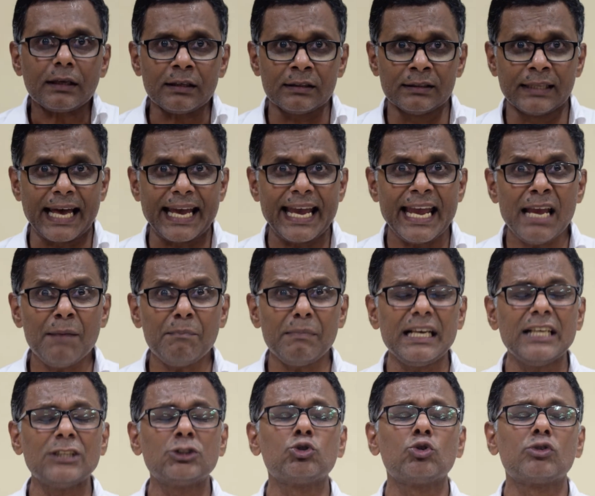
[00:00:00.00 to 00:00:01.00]
The aim
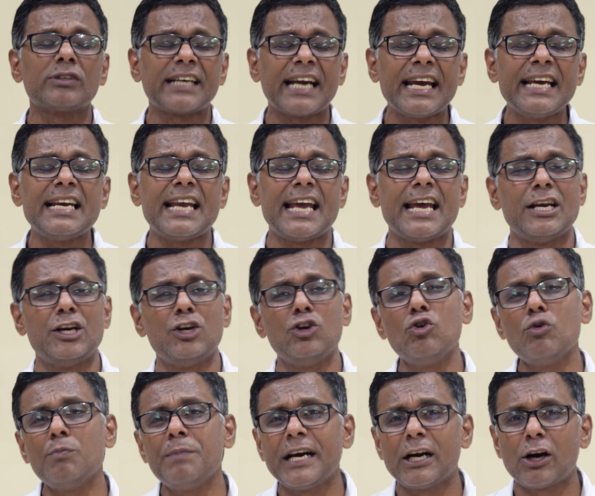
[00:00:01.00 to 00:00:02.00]
is to train a
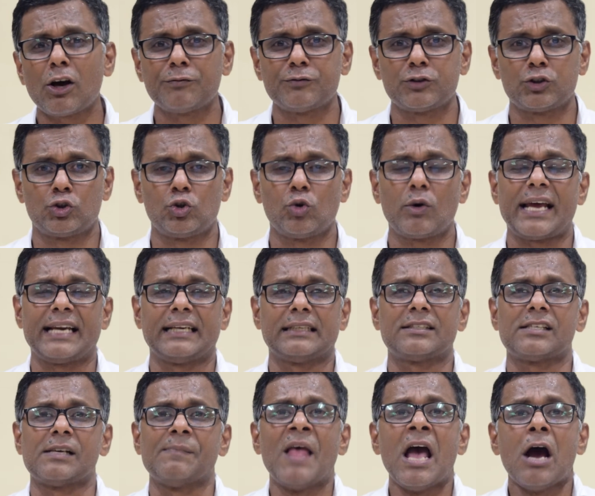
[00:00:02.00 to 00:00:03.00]
new breed of
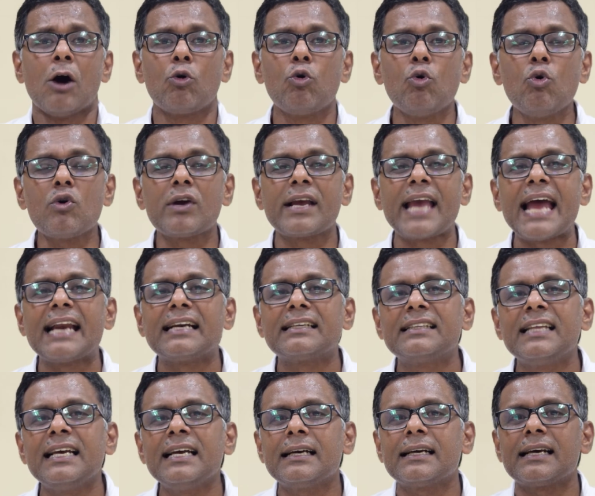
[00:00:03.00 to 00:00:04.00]
students who can
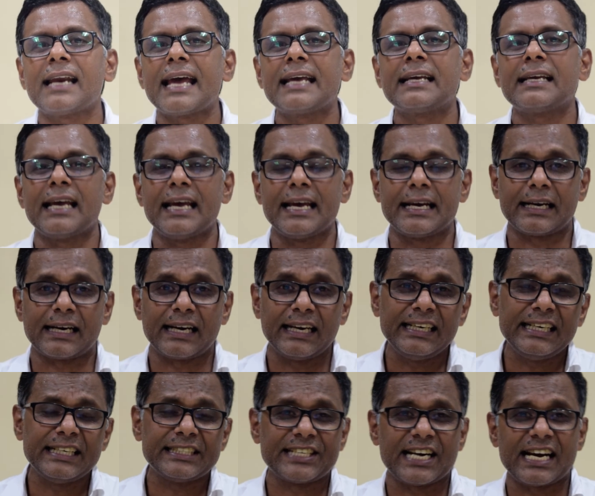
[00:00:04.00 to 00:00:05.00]
think like a
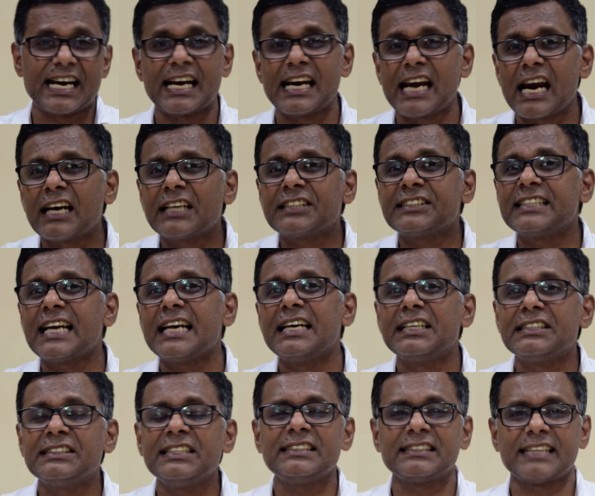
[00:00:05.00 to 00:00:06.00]
clinician and understand
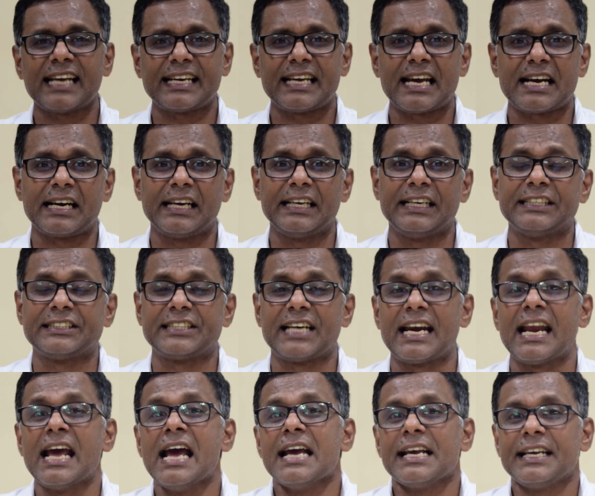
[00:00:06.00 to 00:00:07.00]
disease like a clinician,
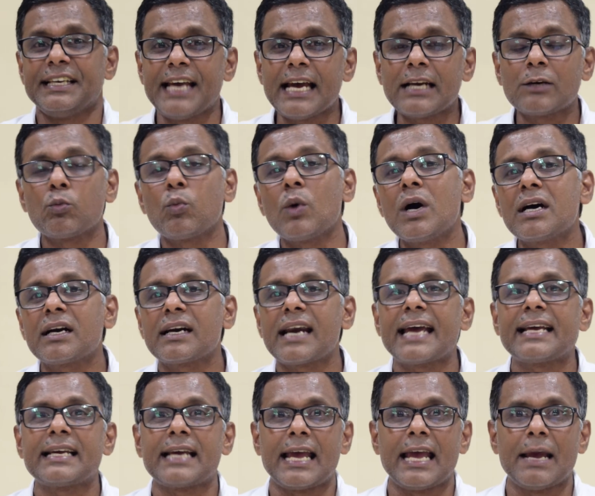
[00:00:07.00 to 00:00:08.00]
yet work
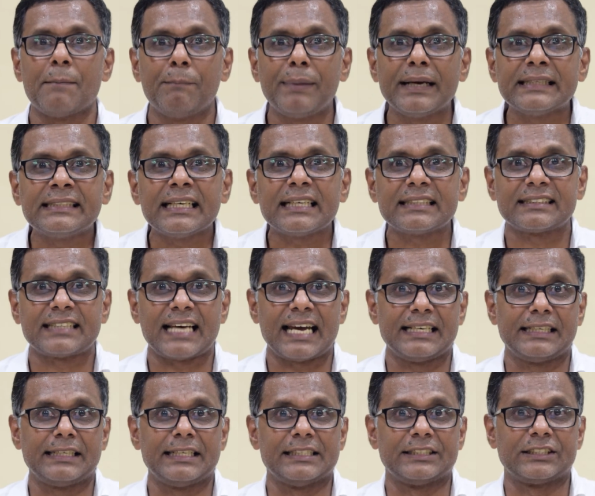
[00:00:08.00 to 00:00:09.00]
like a basic
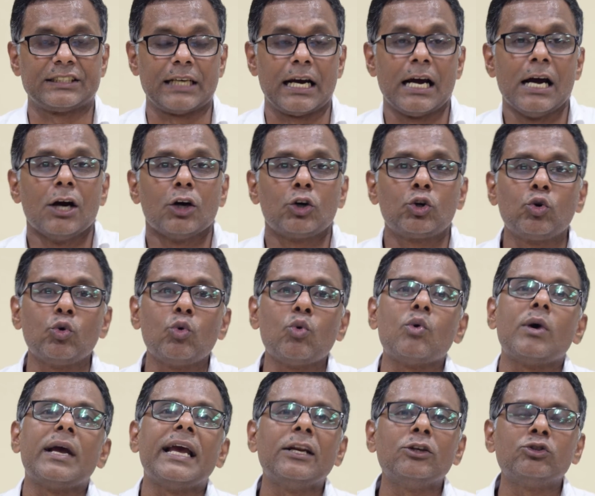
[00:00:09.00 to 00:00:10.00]
scientist to
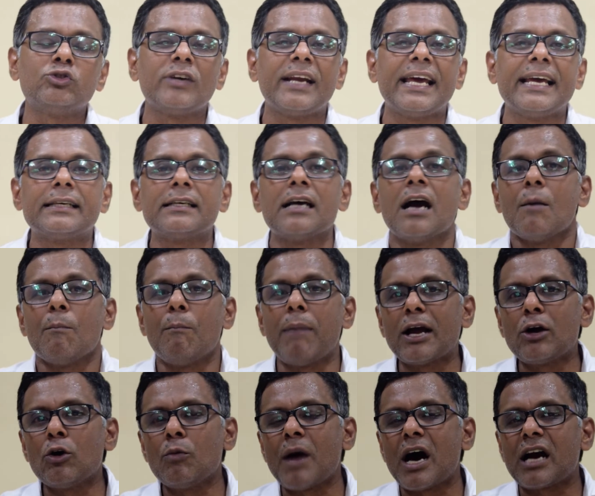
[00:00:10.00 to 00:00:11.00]
elucidate
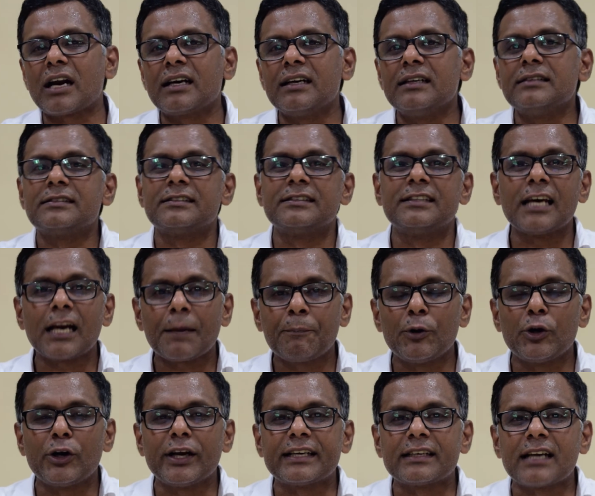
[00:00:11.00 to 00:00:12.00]
biomarkers,
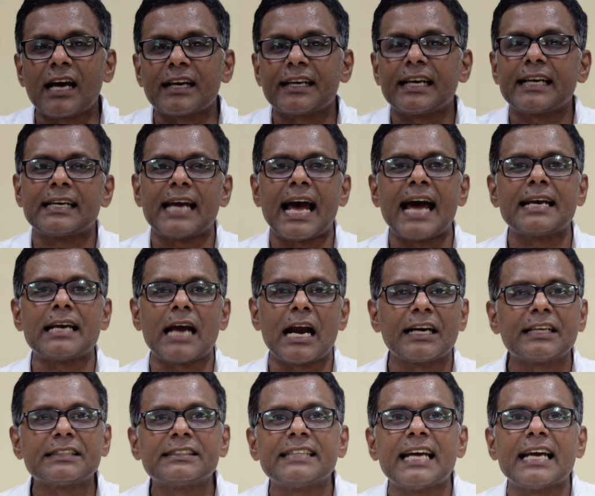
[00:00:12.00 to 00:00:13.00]
therapeutic target, and
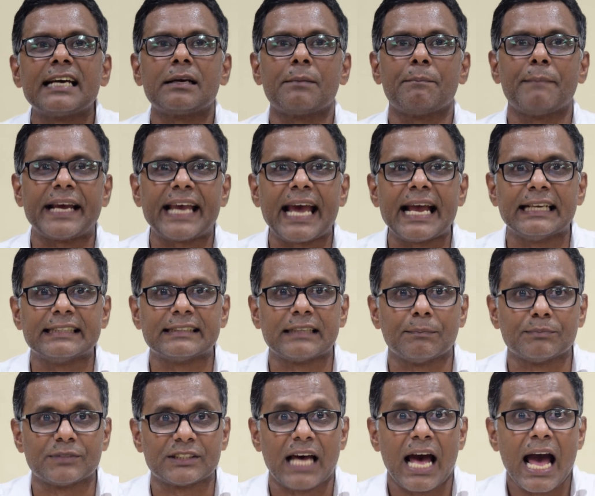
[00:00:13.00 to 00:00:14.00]
understand
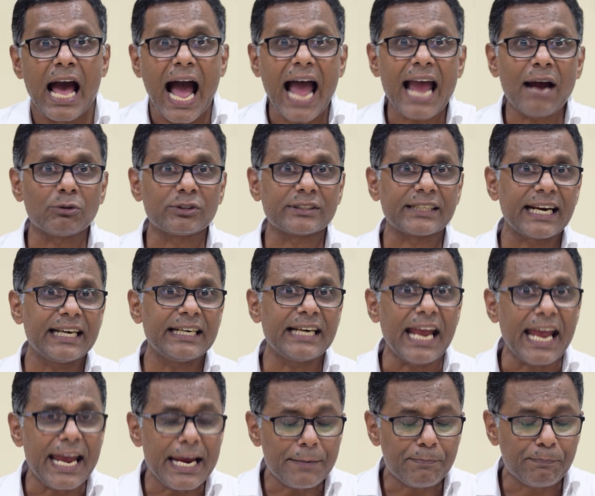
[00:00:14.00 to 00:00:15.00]
mechanisms. I have trained
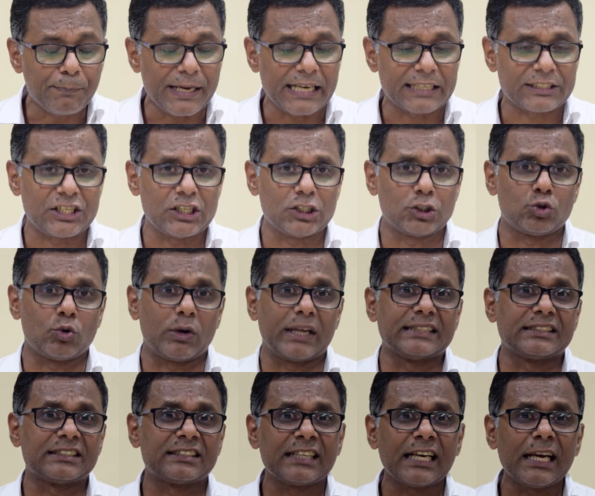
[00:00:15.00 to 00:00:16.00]
8 PhD
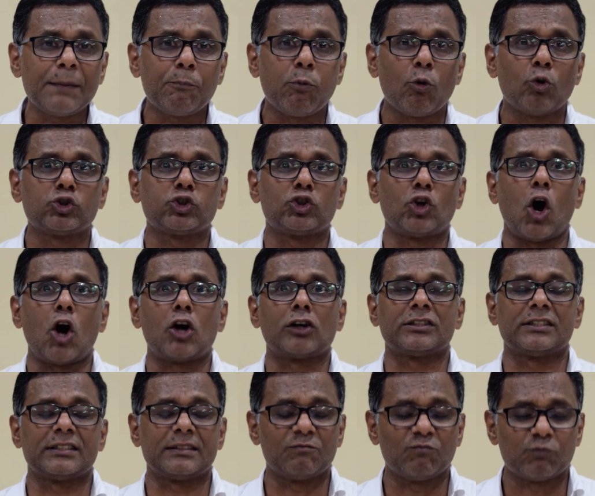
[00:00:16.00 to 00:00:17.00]
students, 3 postdocs,
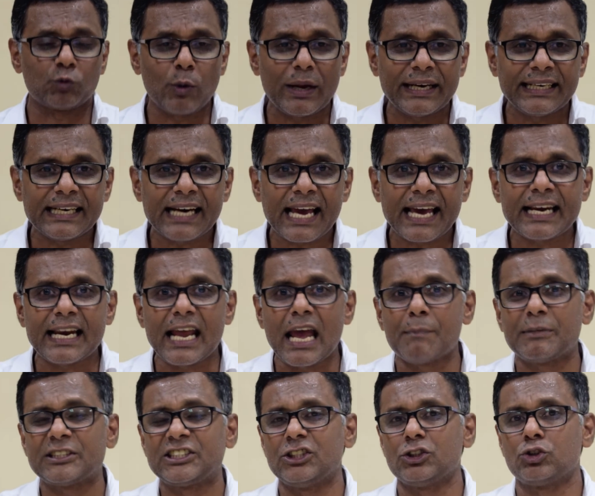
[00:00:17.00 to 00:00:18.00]
29
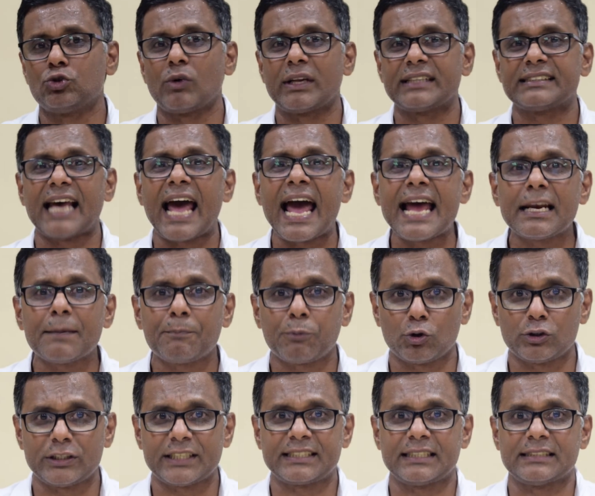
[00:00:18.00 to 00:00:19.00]
MSc students and a
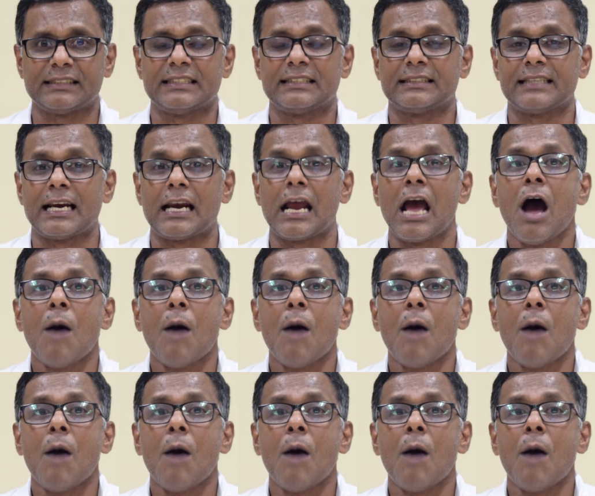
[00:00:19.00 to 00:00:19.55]
project assistant.